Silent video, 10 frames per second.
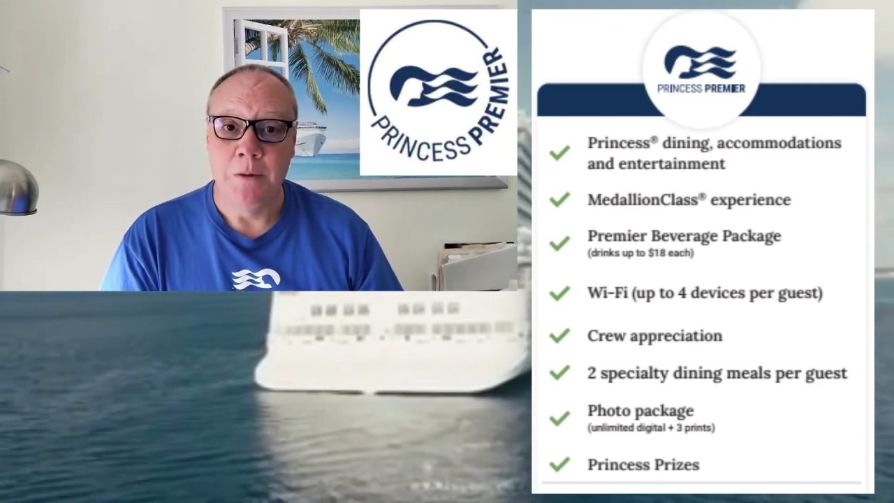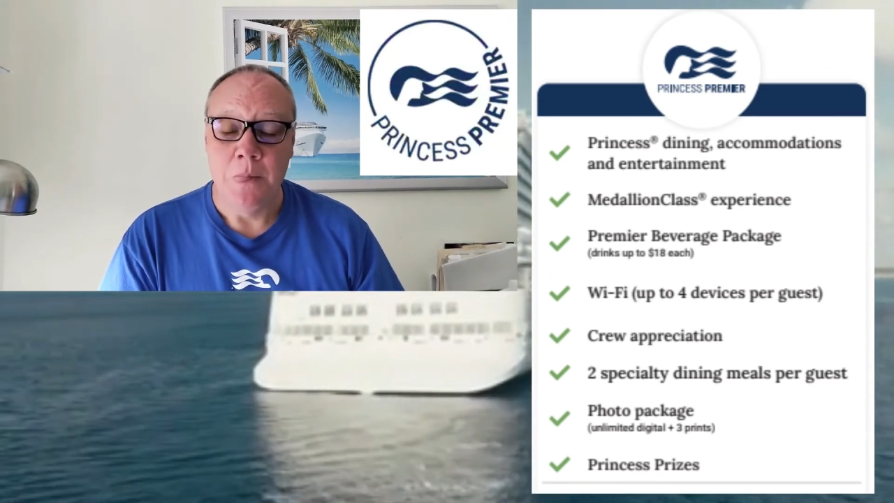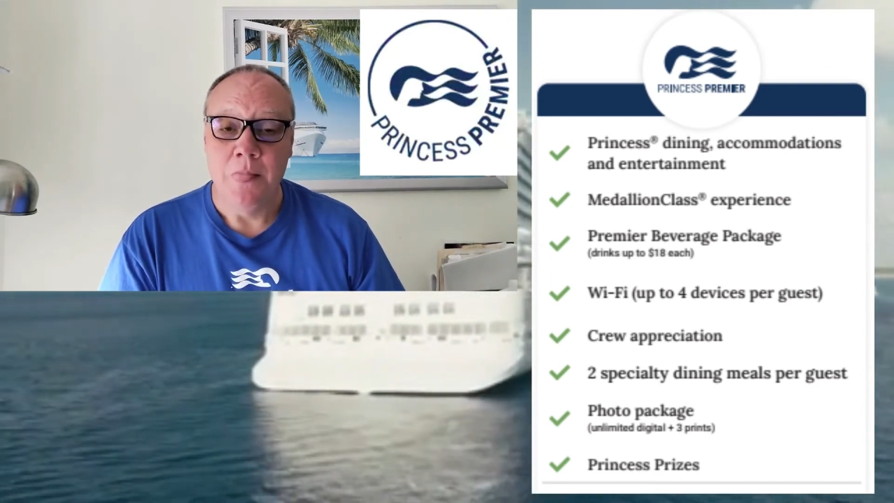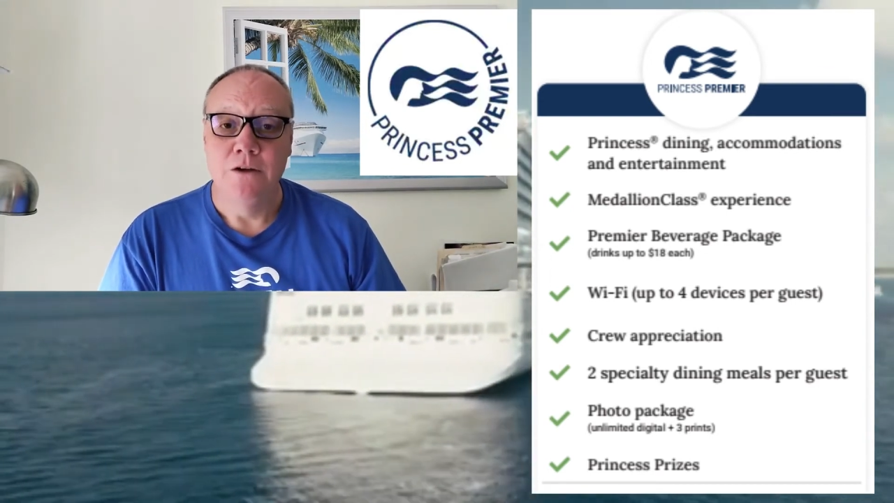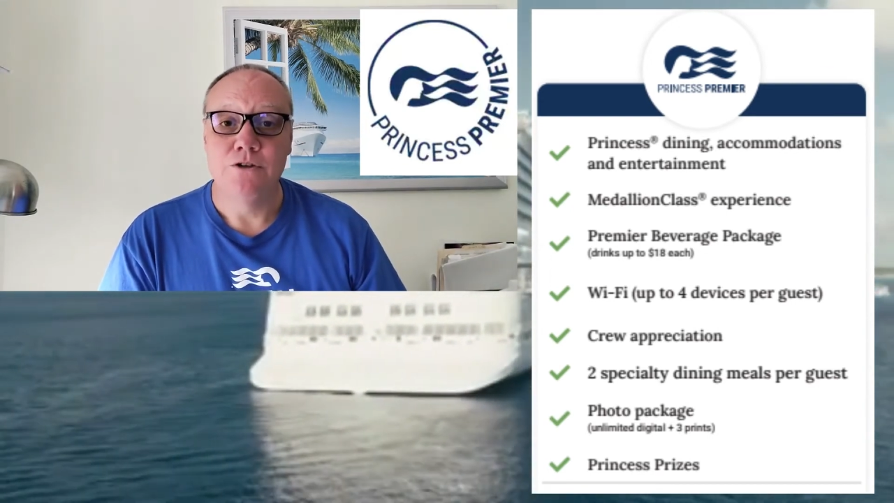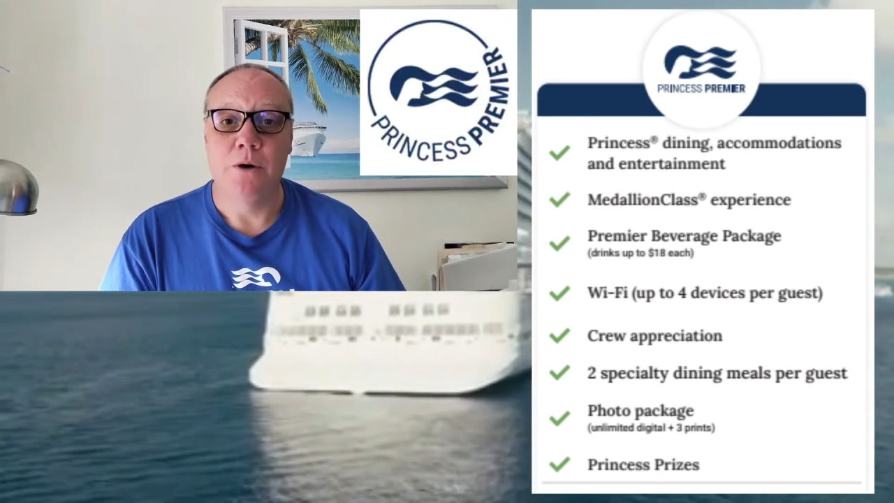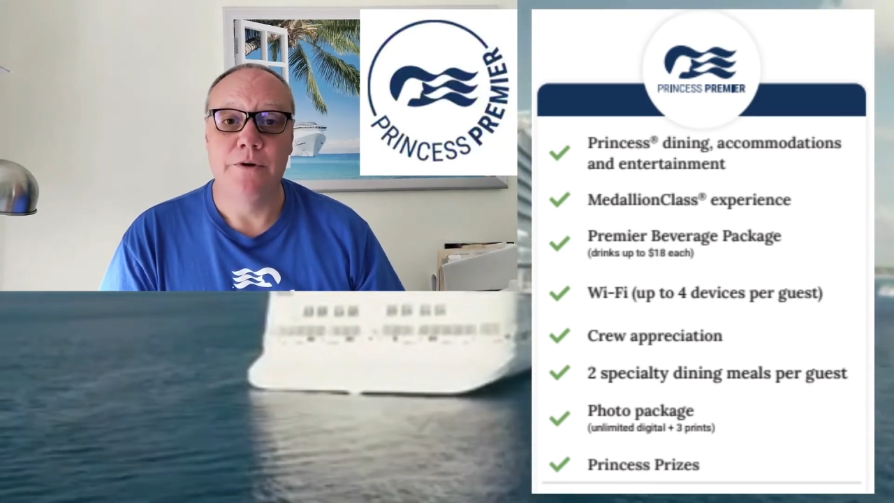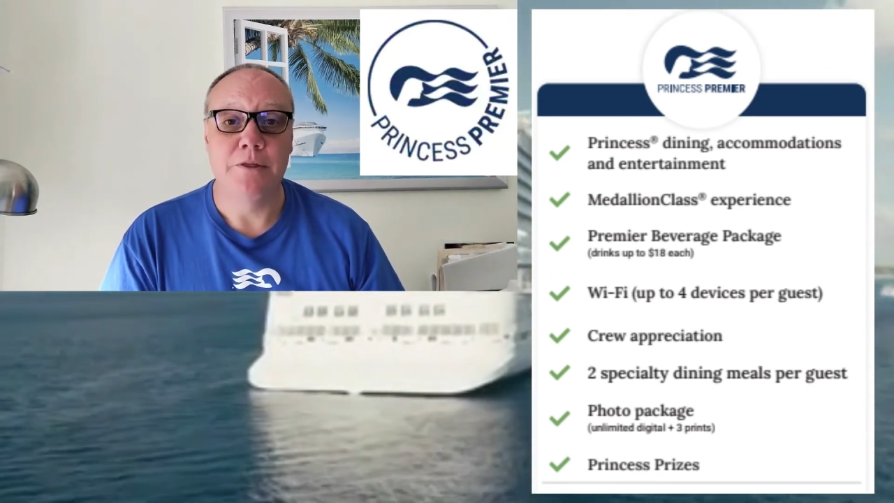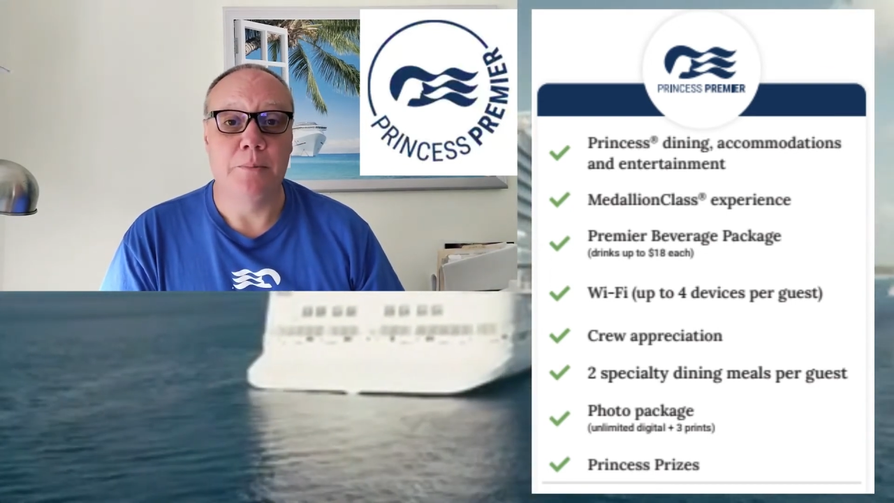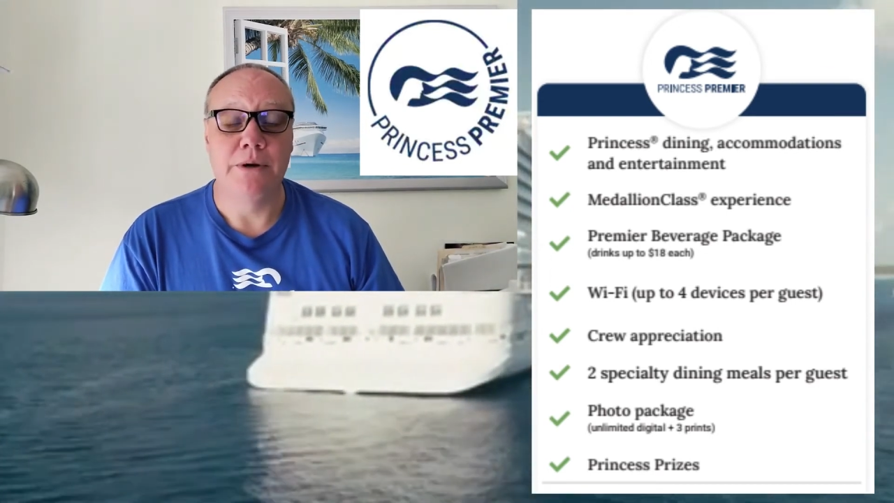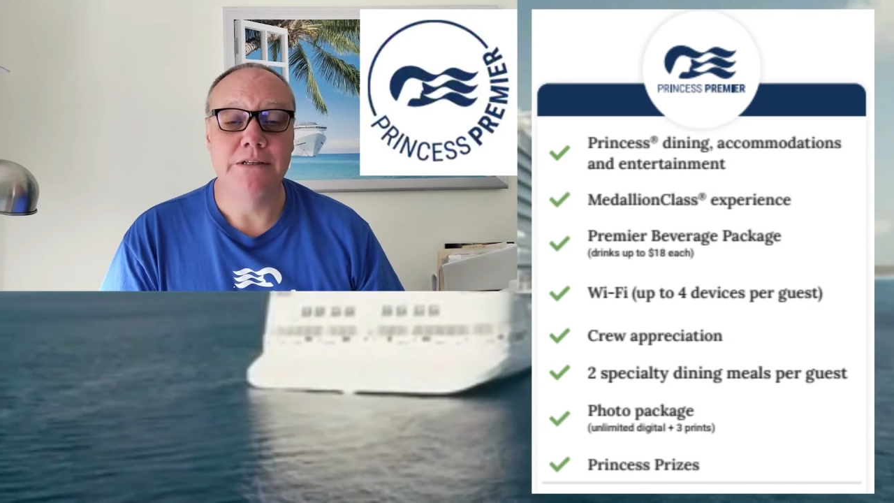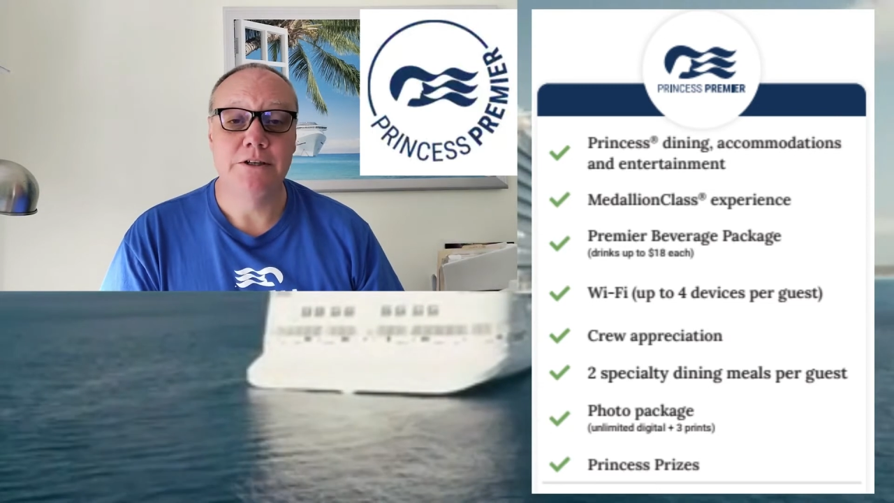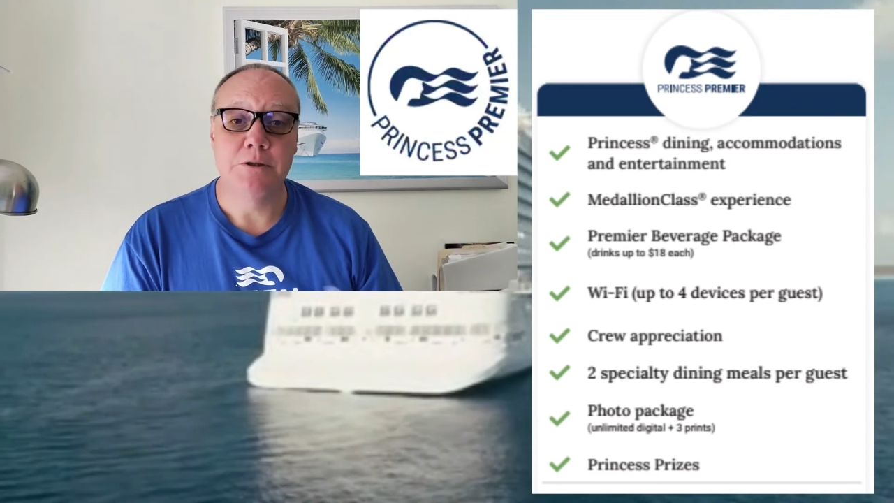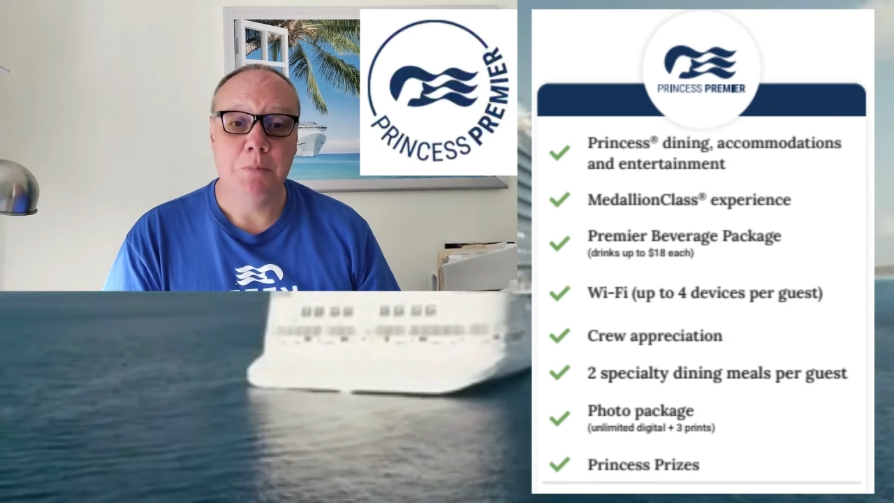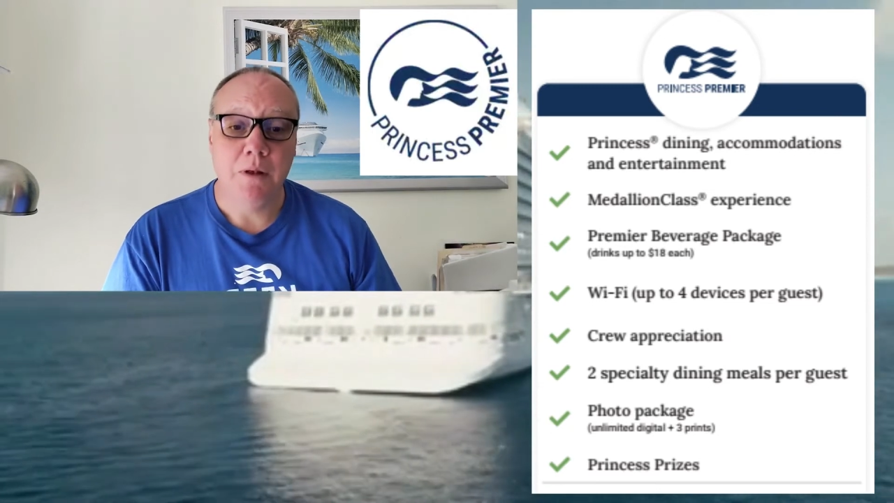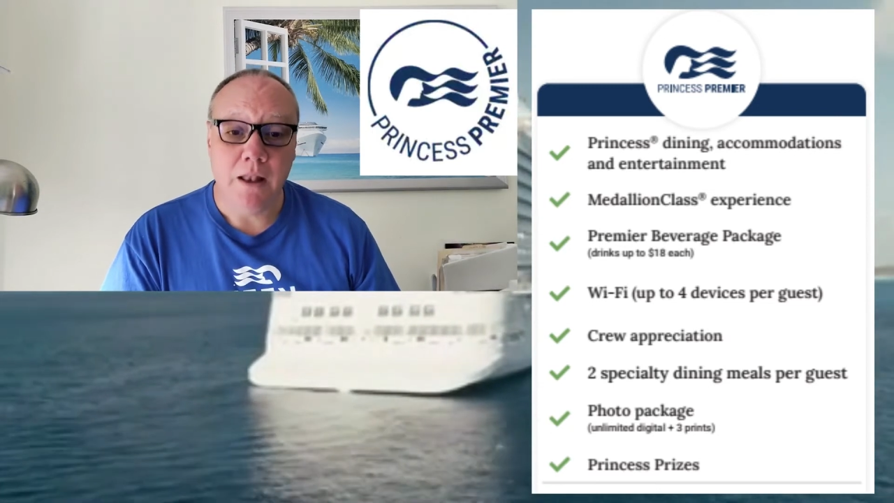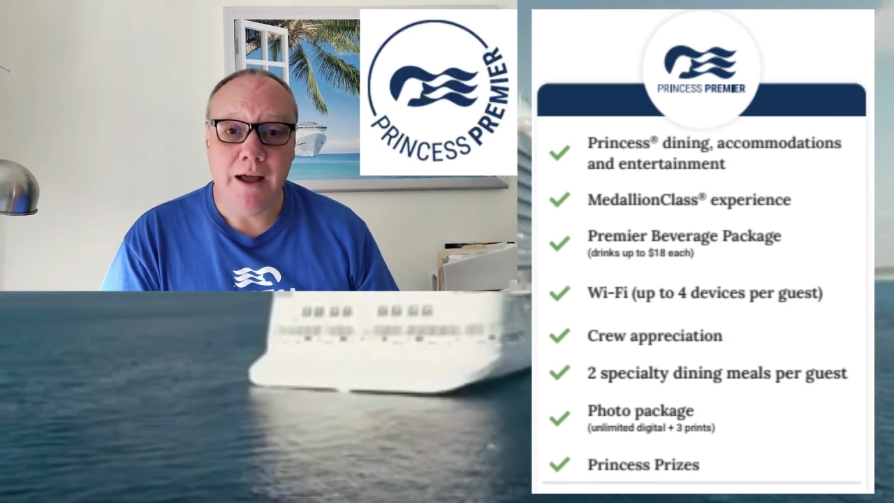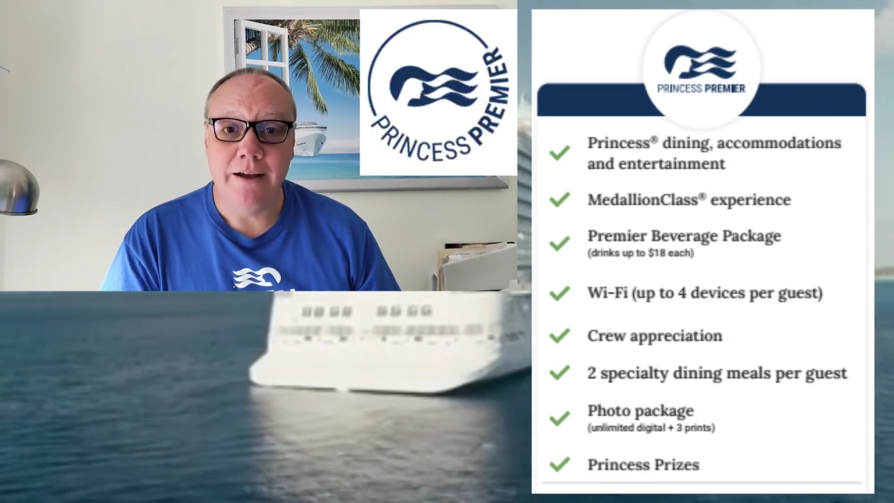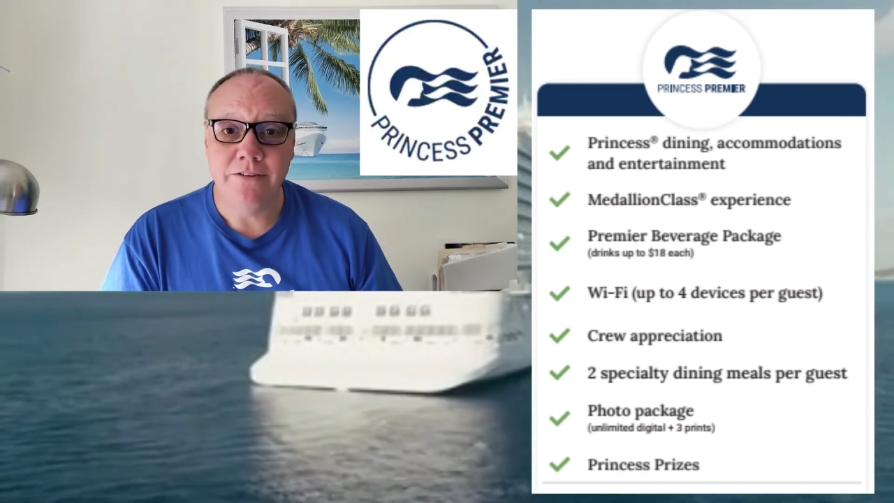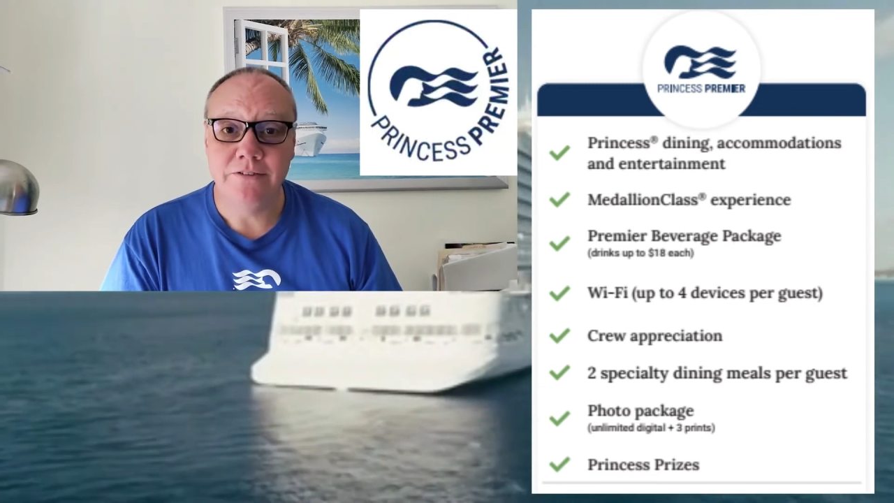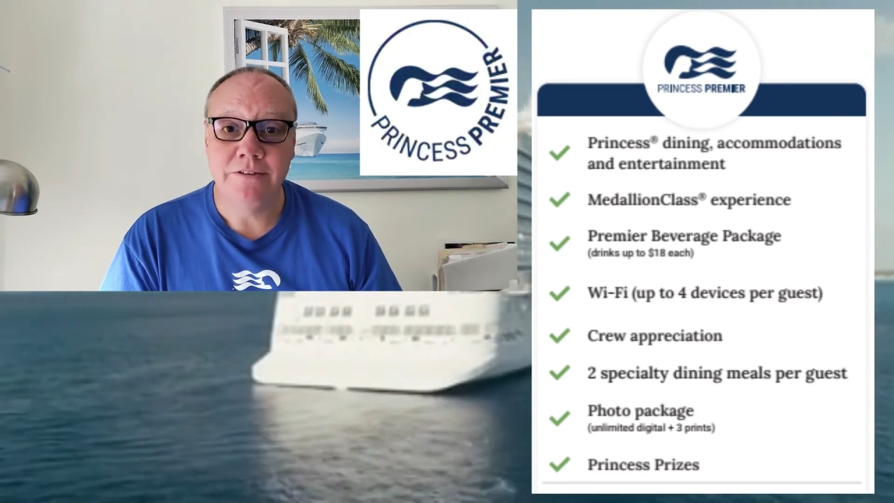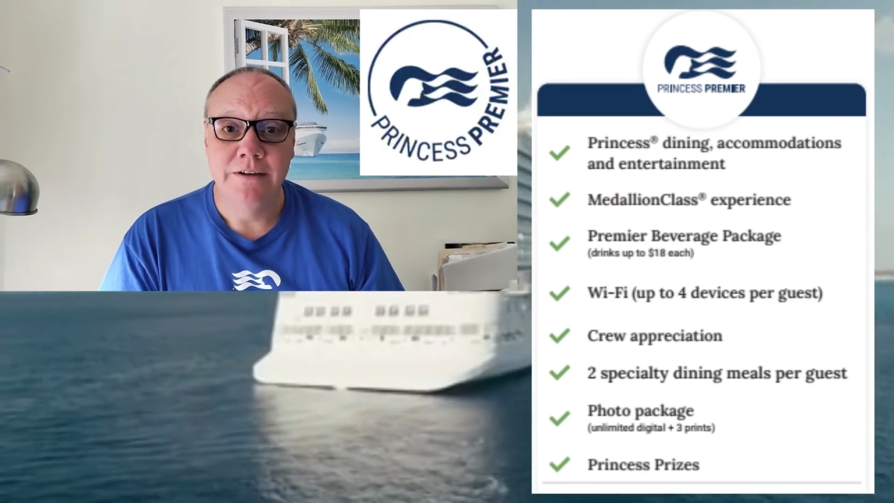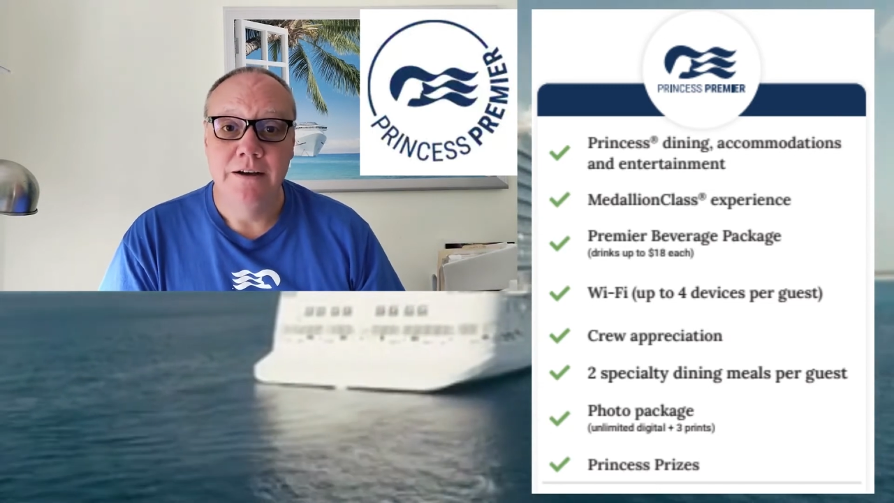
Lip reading: So with the Princess Plus,